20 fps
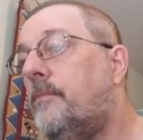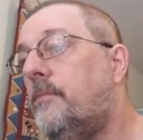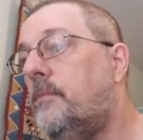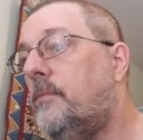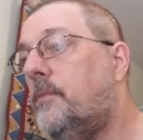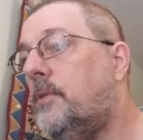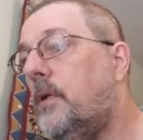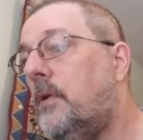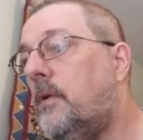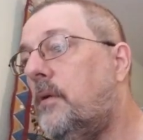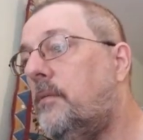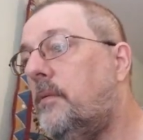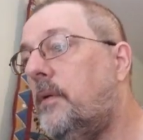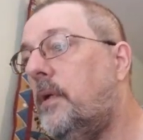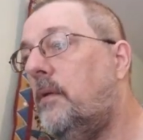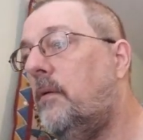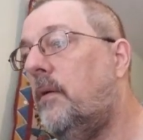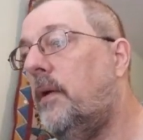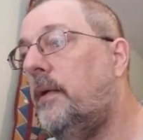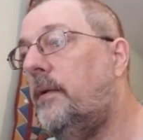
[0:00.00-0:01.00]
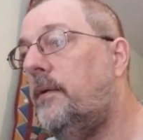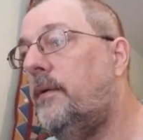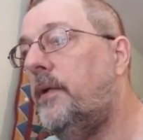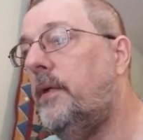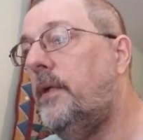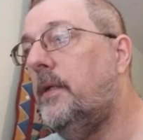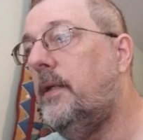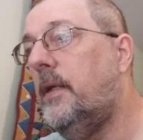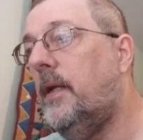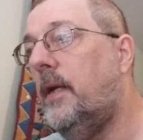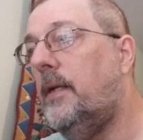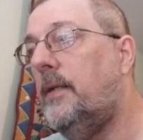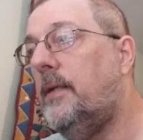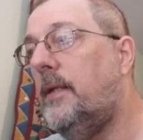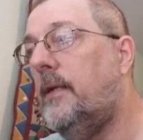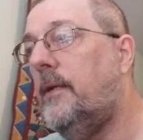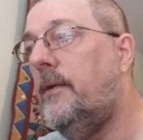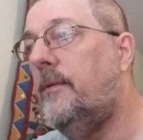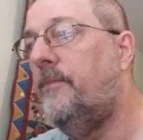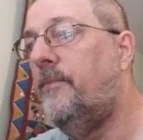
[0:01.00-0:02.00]
So either way, you get the
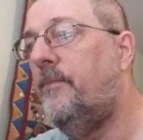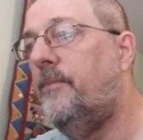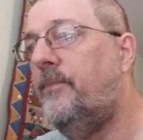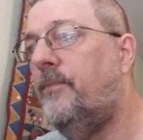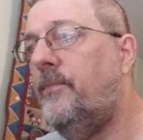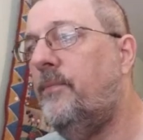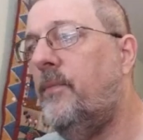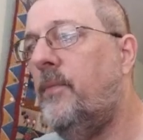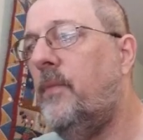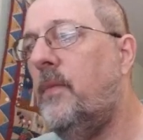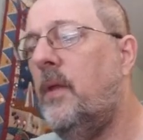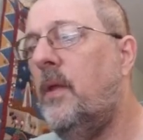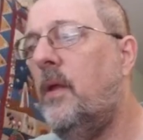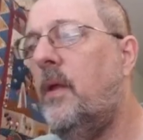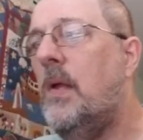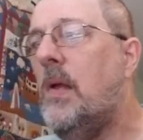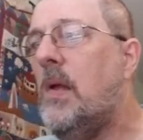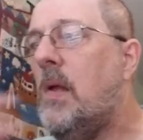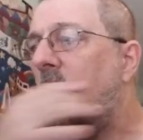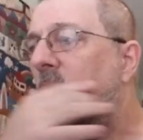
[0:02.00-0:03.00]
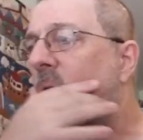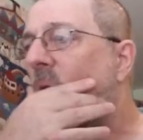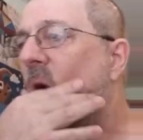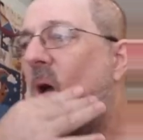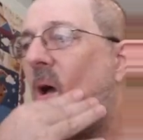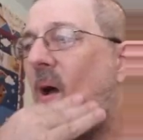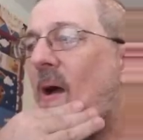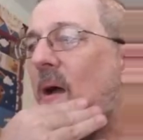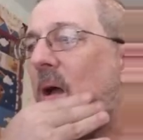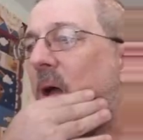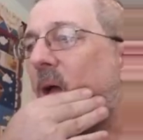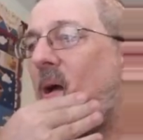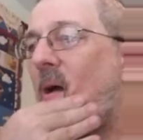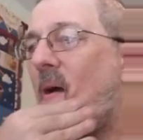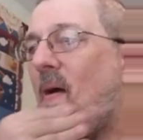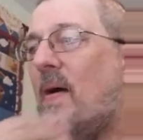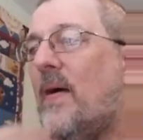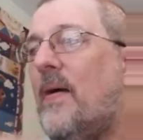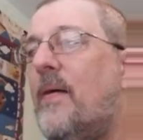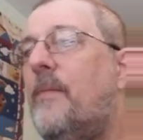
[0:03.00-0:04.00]
idea.
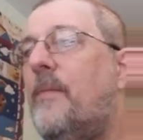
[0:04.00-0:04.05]
I